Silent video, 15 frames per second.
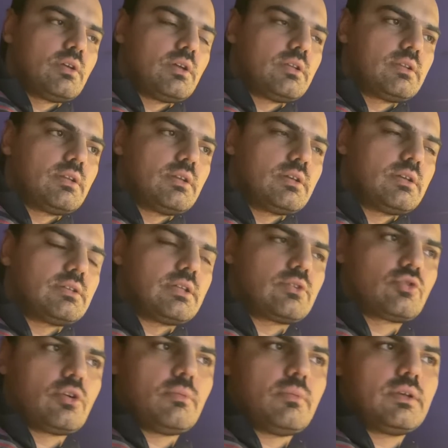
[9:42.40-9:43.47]
The
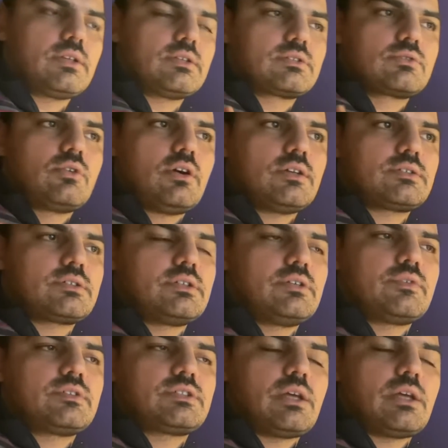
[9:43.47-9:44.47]
Thomas Goss, even